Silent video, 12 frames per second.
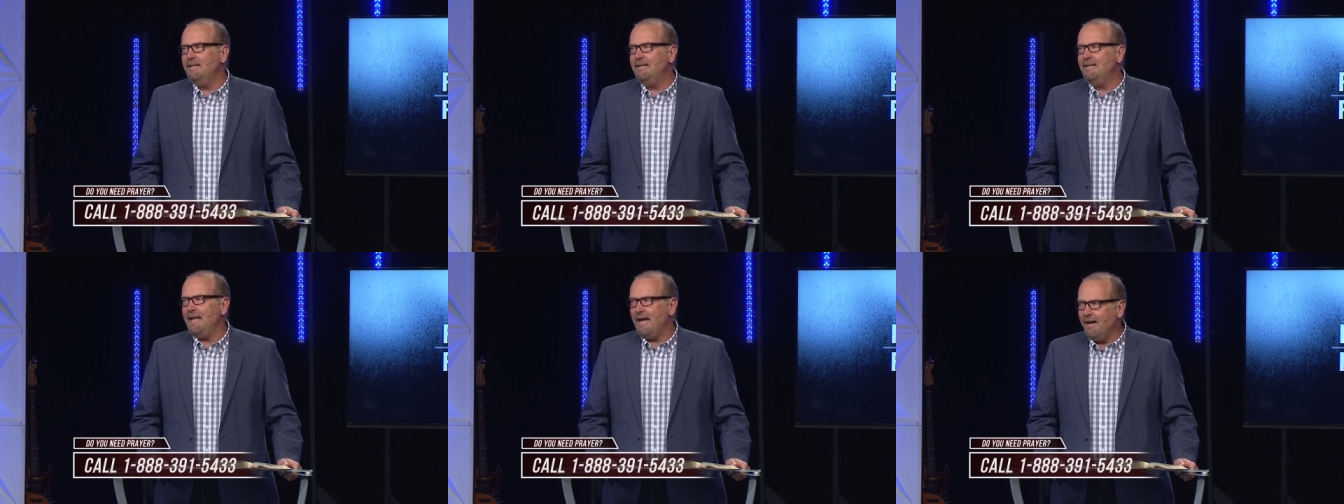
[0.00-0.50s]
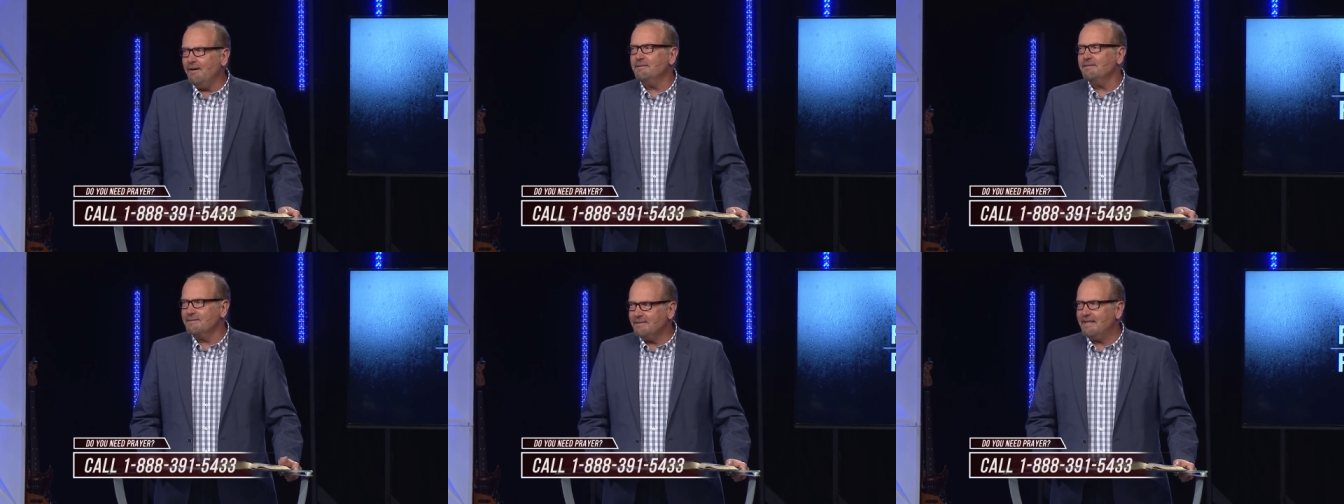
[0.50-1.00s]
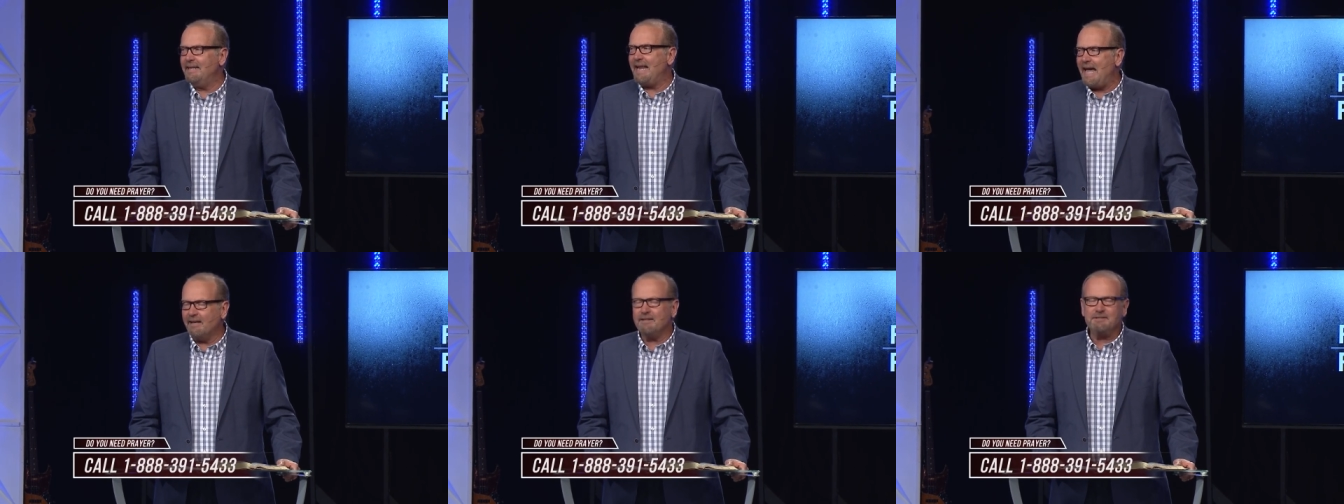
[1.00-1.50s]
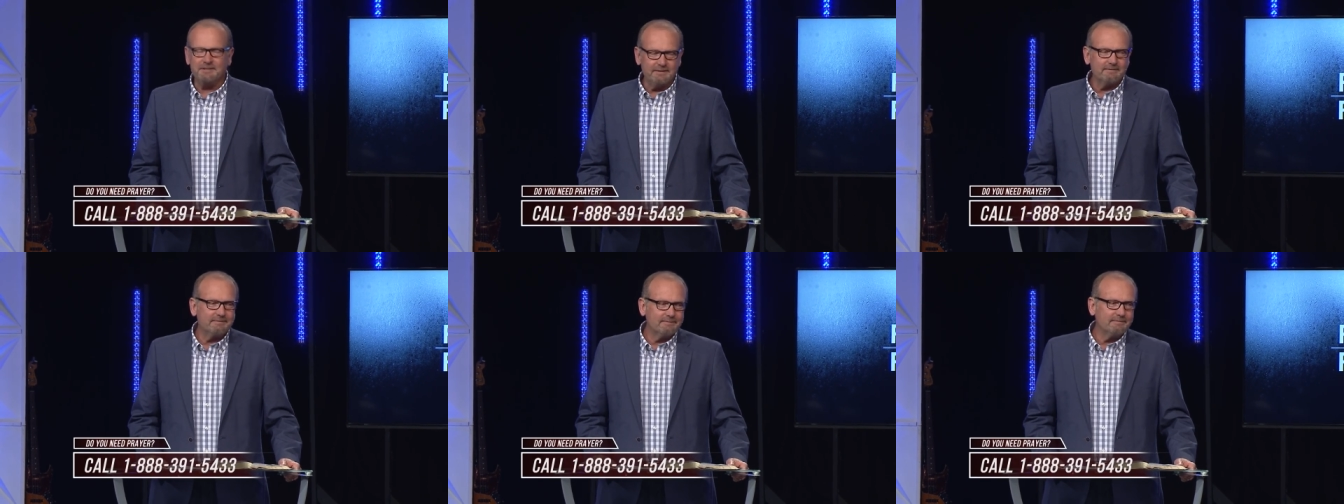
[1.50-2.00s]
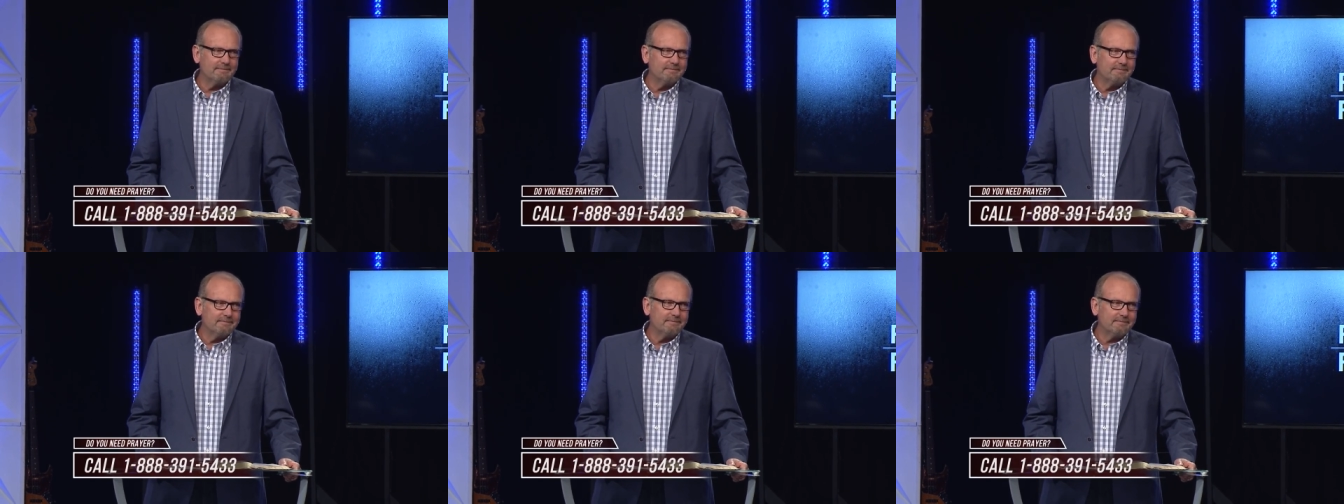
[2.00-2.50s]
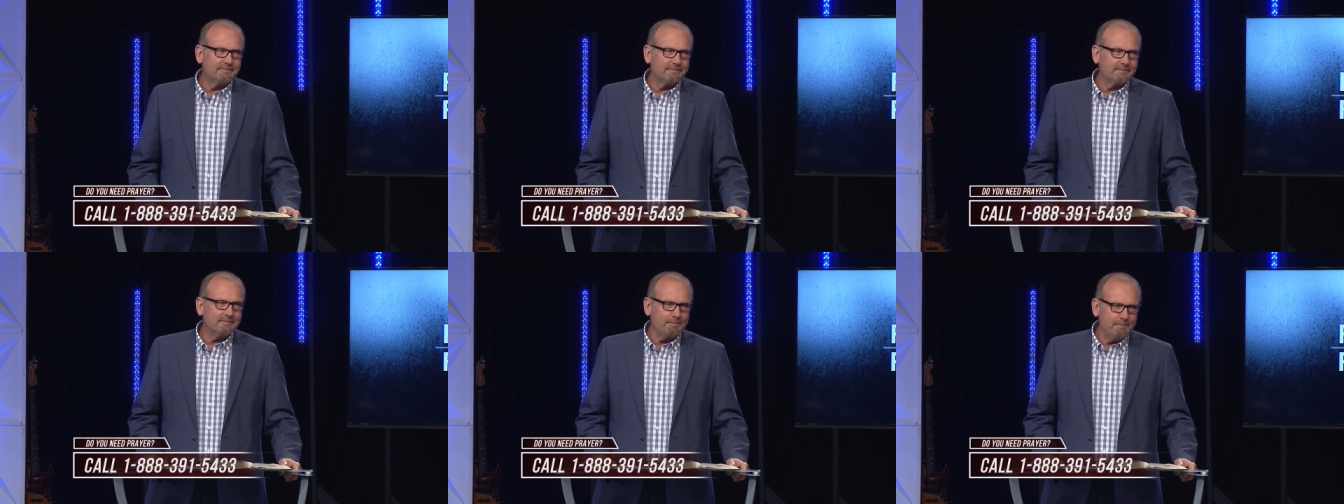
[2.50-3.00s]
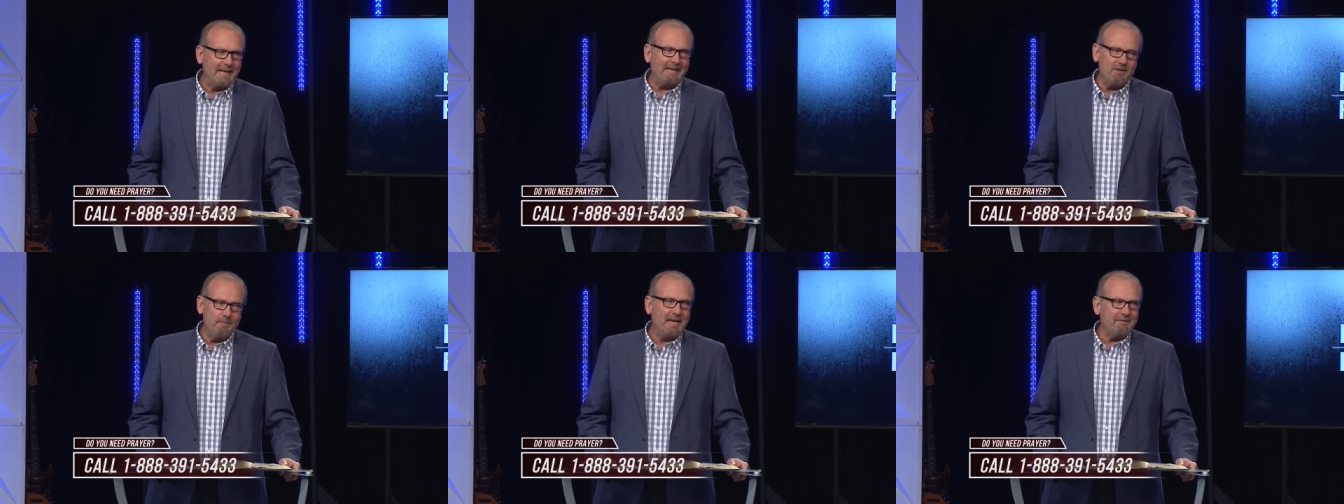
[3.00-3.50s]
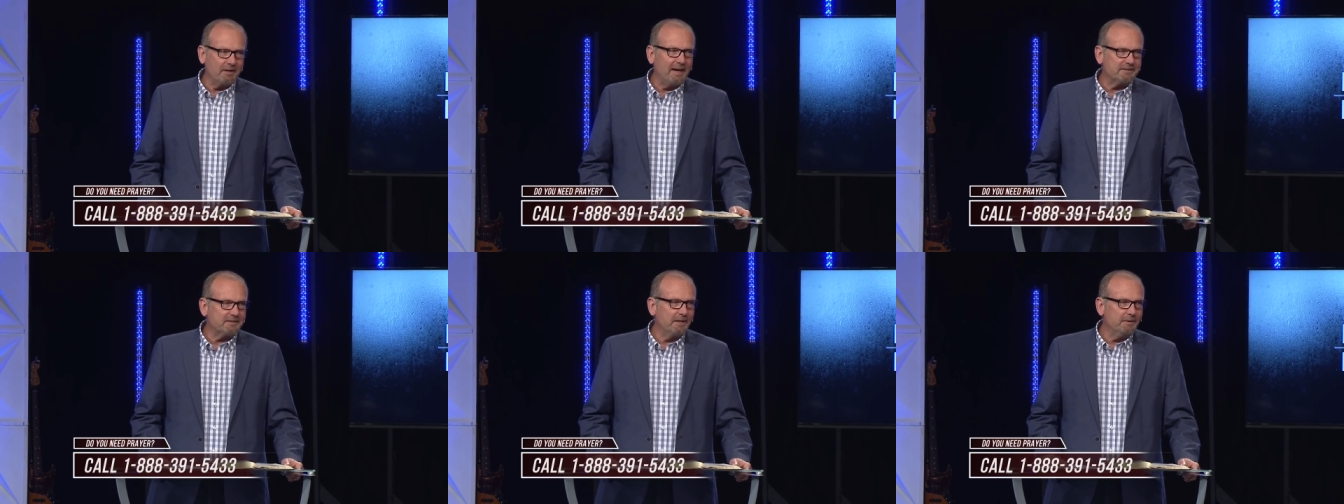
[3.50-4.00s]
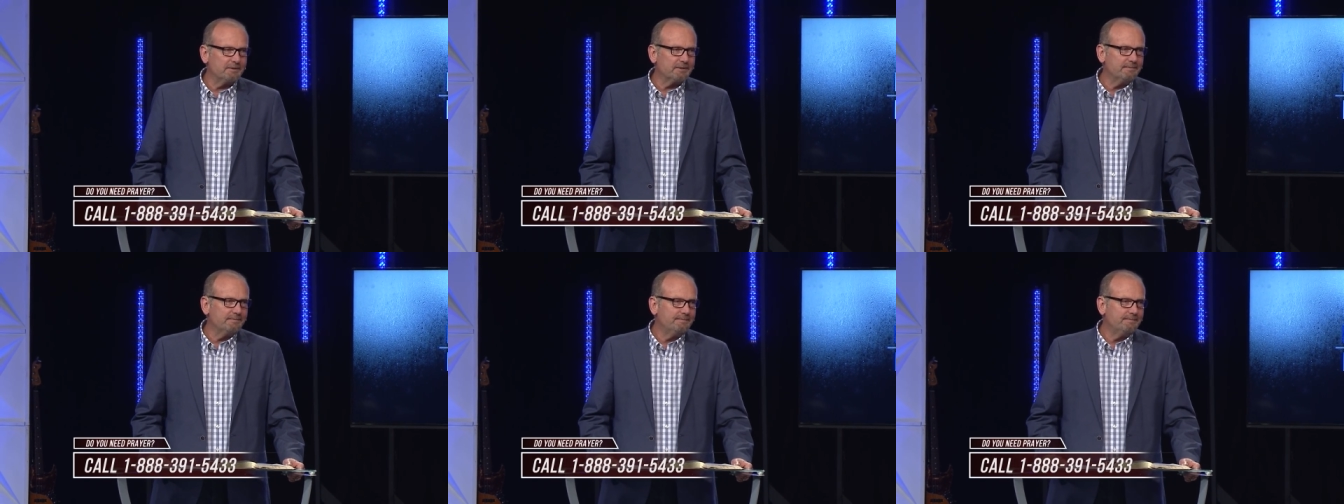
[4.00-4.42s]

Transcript: Now, an analogy. Many of you may have your eyes closed.